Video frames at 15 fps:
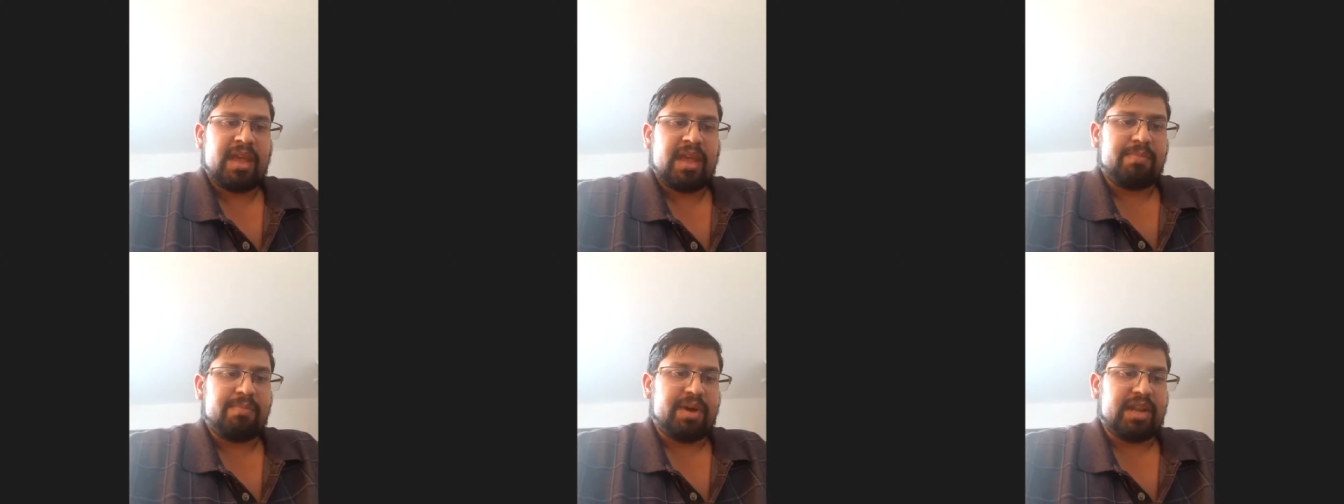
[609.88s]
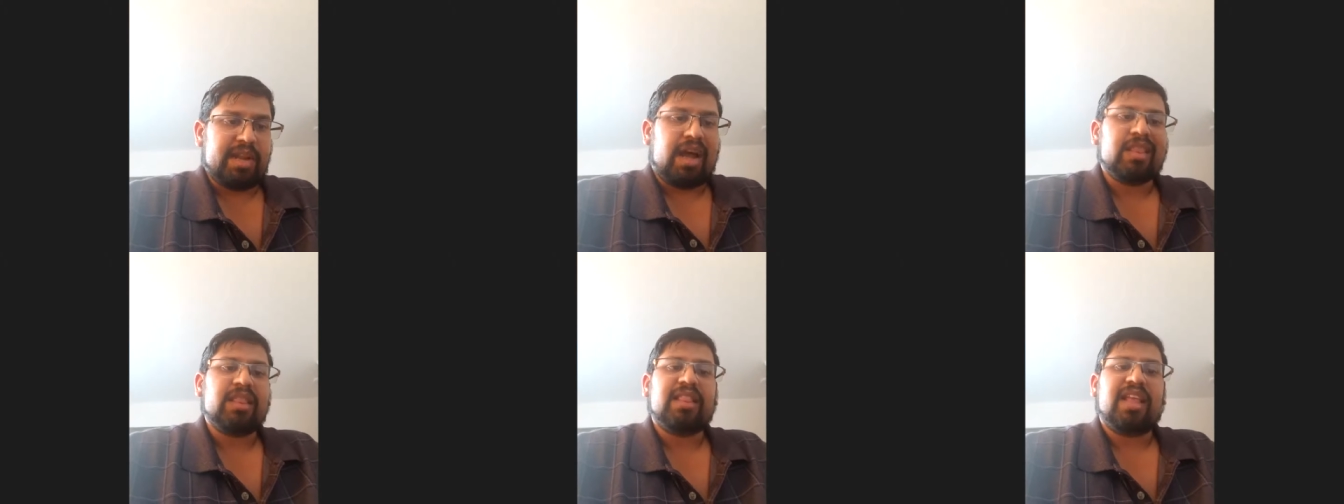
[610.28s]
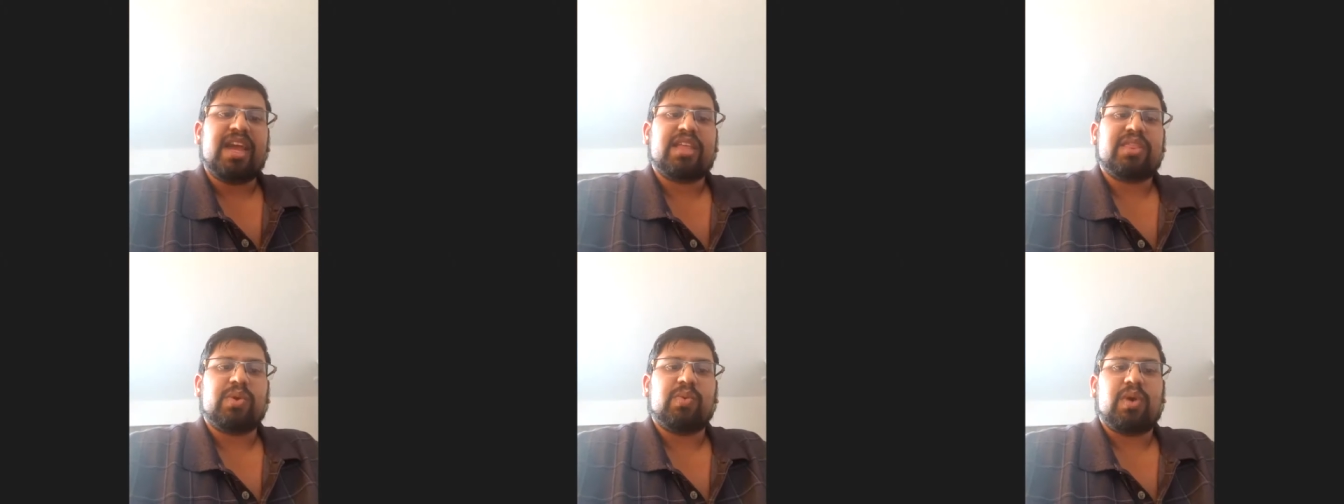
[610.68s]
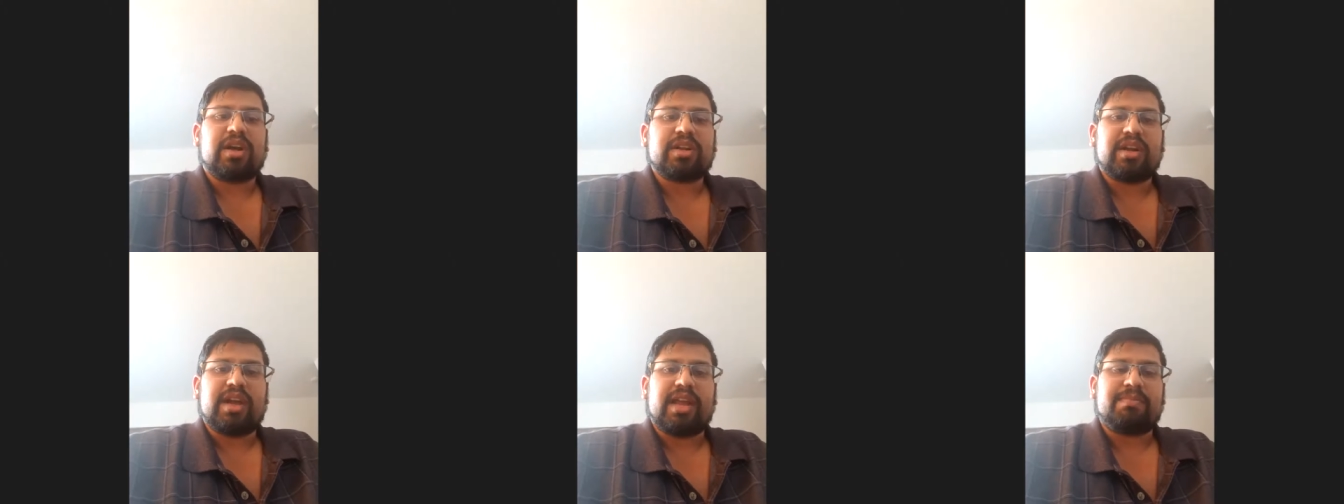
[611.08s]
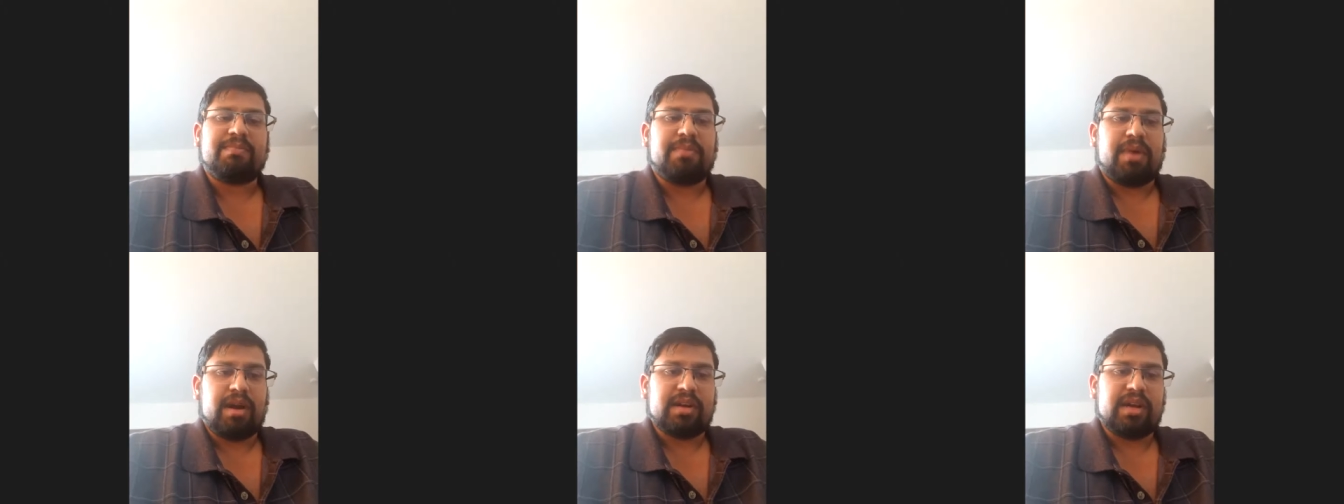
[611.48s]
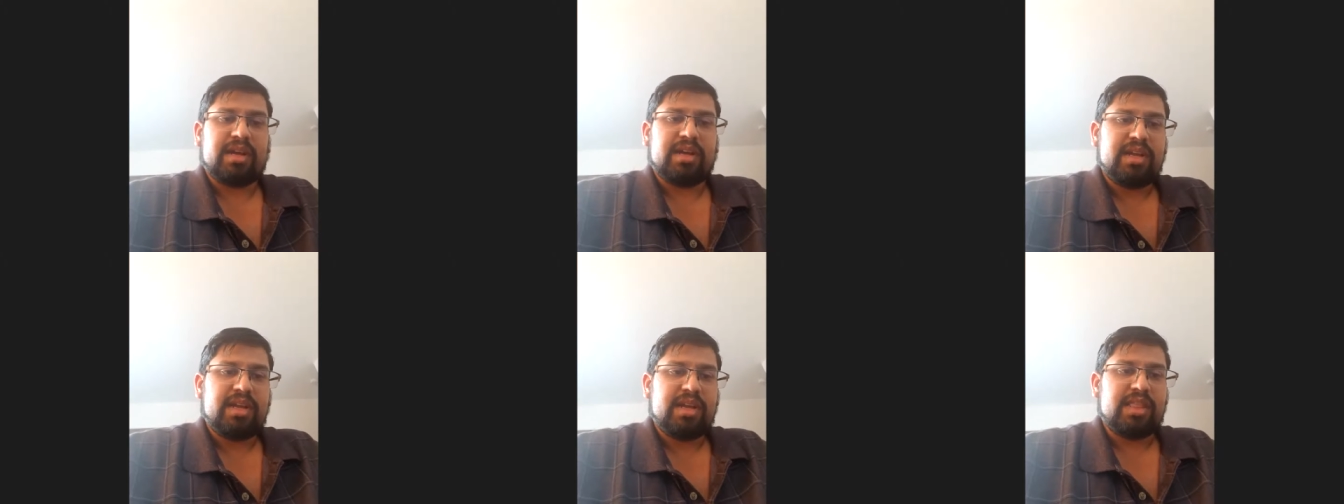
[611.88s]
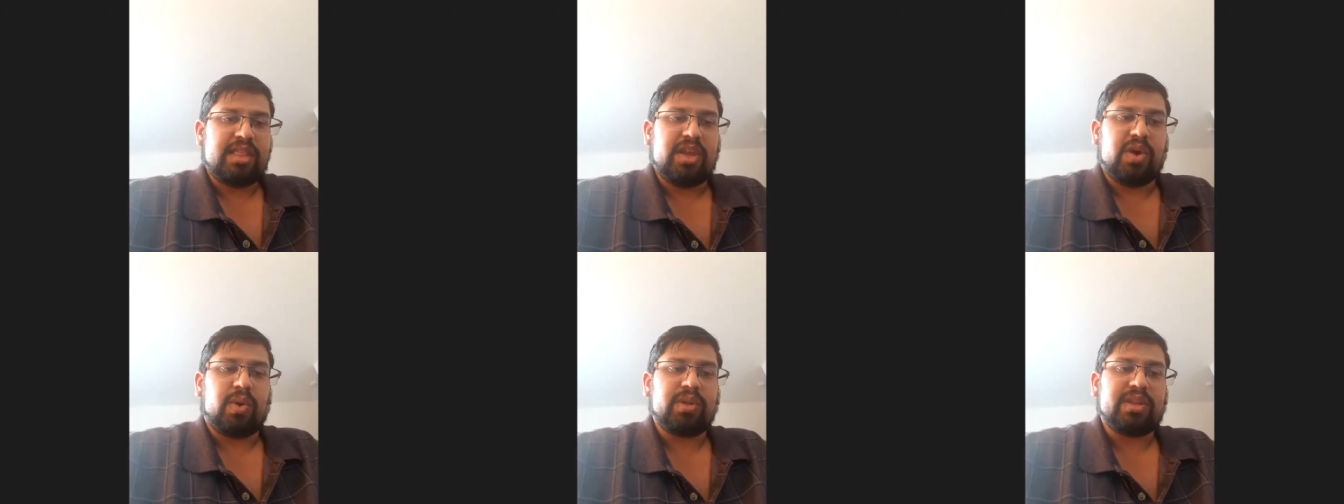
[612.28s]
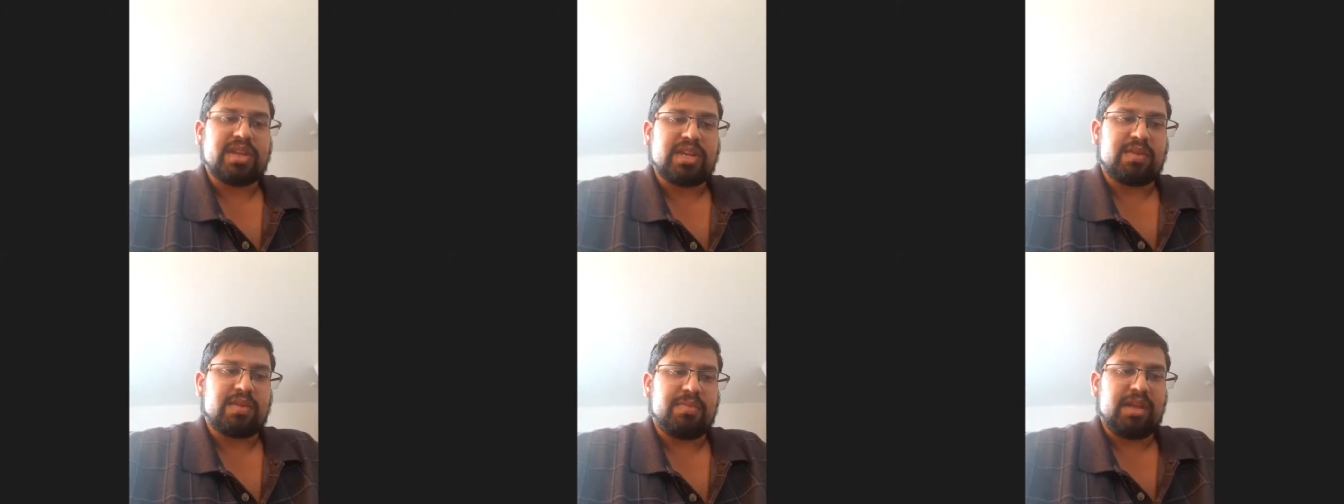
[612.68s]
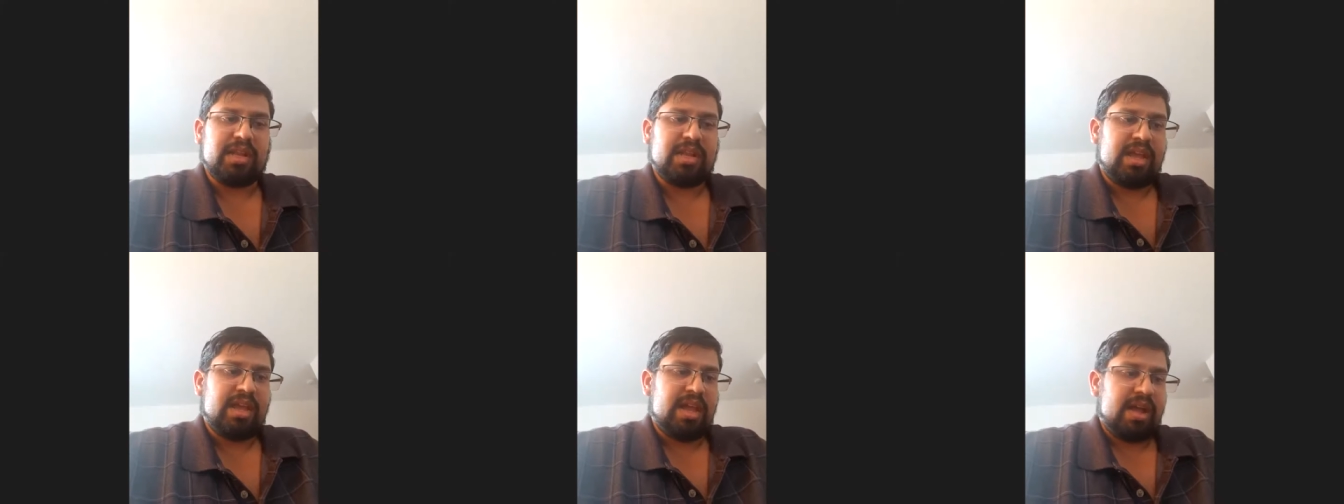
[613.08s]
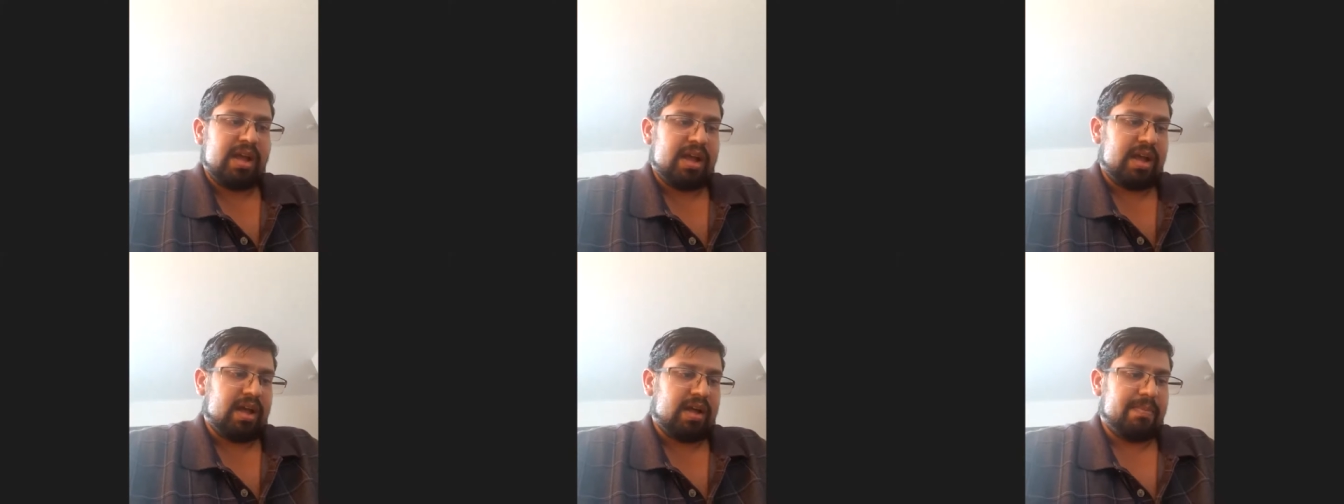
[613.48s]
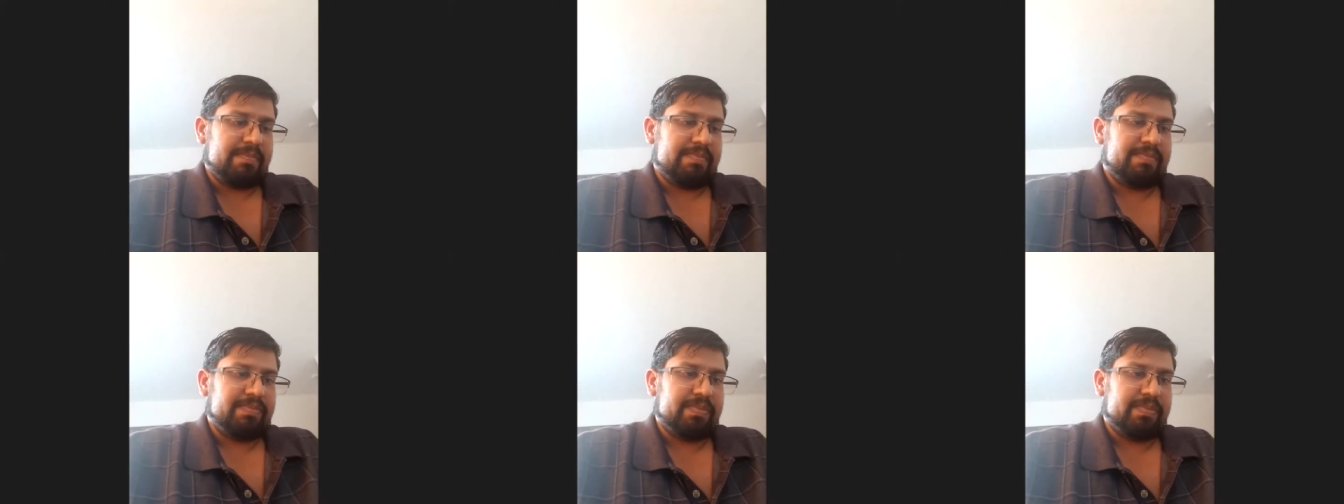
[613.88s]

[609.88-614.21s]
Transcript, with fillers: But unlike the water at Mara in the Old Testament, um,